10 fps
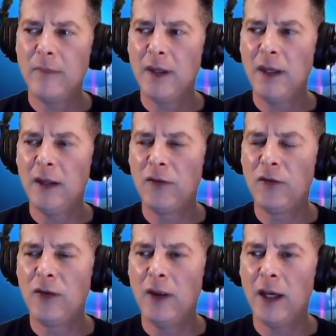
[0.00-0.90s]

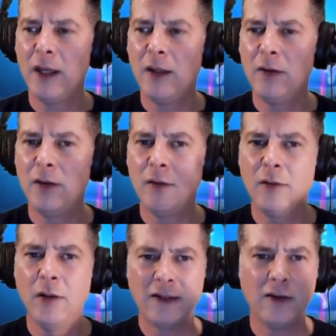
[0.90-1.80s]
It's the
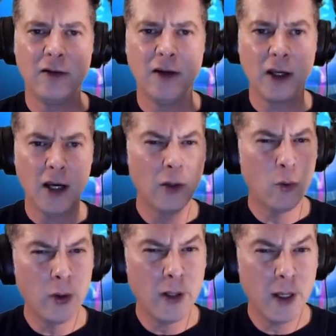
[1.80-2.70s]
Lexington and
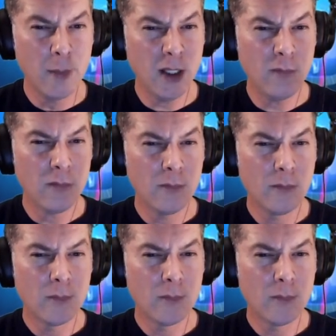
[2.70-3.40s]
Concord, I believe.